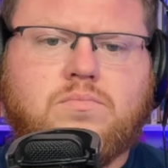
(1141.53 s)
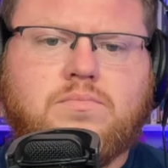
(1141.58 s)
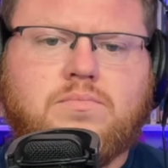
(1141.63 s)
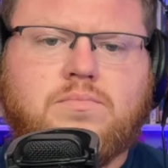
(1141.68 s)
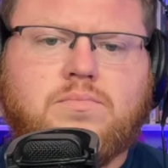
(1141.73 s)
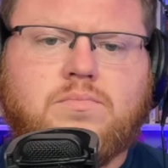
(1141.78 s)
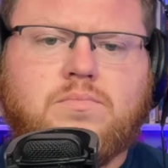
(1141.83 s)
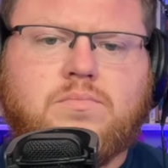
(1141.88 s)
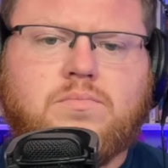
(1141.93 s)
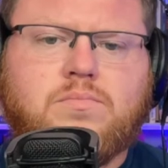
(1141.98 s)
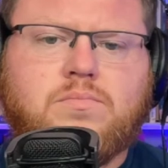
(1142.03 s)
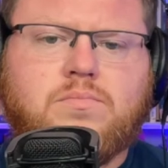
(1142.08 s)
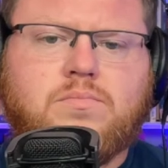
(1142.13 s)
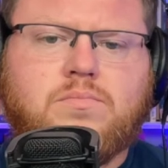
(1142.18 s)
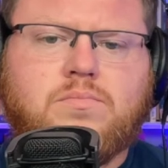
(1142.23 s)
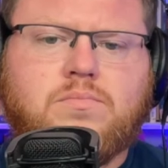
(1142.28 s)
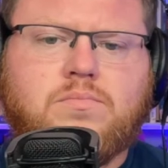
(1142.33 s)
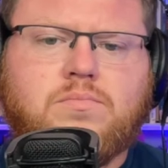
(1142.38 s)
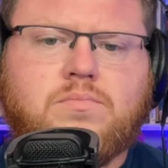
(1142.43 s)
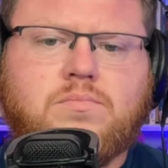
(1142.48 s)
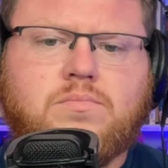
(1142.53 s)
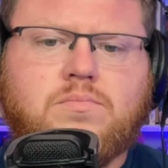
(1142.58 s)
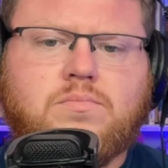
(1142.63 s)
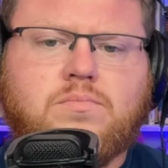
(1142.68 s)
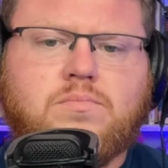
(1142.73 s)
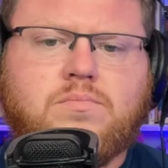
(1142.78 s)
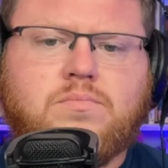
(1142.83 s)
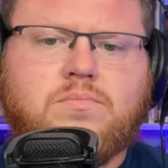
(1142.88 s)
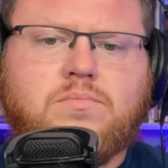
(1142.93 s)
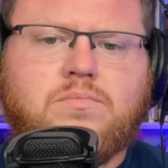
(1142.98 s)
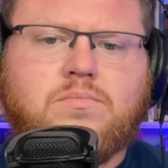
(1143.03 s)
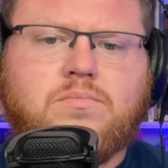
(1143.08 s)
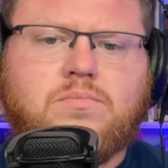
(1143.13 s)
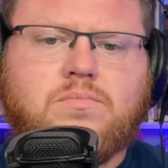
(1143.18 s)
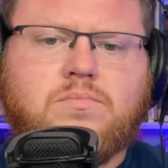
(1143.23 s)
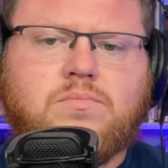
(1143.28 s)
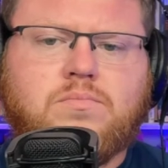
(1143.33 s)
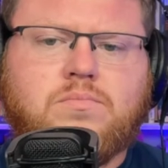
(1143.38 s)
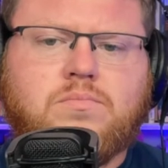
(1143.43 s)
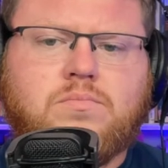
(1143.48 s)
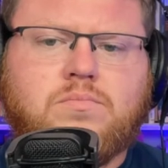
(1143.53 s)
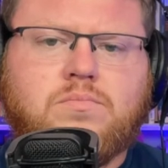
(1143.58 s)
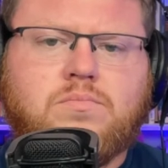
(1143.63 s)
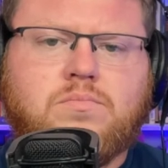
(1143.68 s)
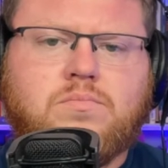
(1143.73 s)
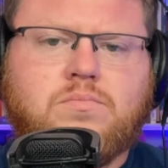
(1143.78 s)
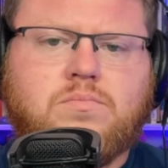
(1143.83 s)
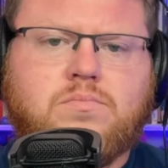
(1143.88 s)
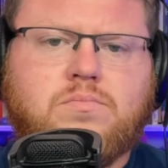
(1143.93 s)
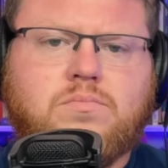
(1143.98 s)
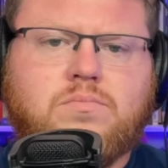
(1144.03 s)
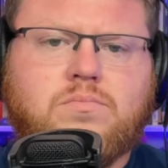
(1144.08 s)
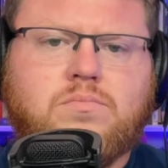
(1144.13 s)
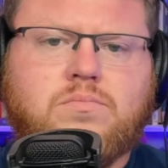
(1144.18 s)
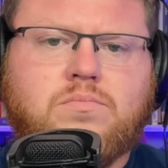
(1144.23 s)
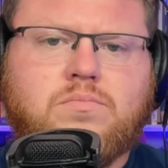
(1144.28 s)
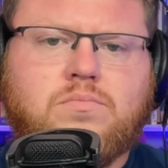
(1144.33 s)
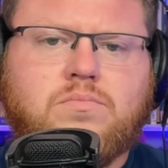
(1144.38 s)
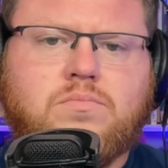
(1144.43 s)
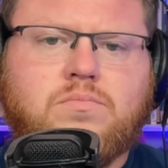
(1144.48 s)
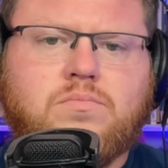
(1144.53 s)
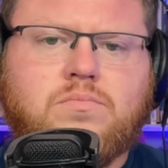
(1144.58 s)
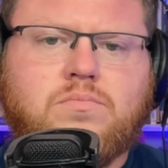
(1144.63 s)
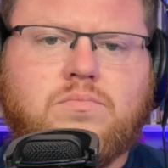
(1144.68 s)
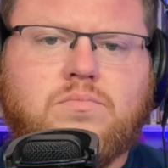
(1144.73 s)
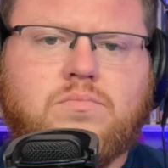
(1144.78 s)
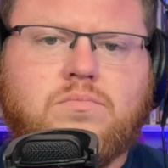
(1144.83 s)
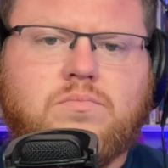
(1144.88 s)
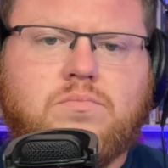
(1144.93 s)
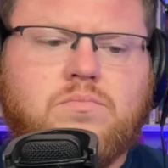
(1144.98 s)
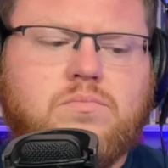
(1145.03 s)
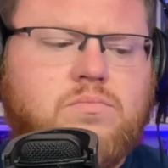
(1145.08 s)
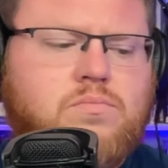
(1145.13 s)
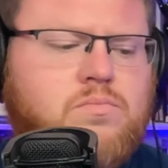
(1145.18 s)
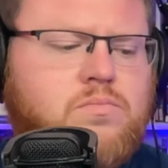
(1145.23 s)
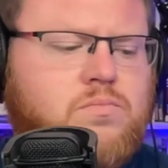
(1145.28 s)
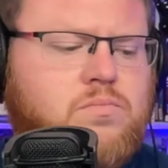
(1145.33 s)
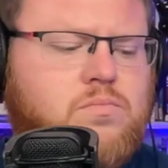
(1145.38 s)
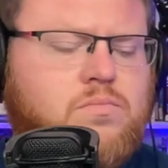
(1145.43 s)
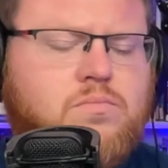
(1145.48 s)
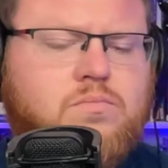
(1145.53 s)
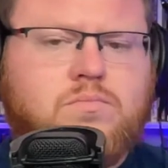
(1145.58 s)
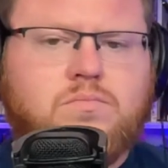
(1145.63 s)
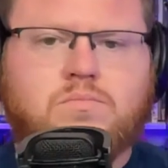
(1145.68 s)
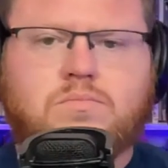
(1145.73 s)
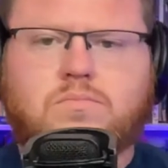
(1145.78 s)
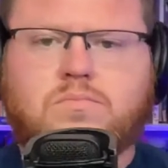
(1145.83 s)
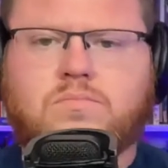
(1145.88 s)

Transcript: This person isn't speaking.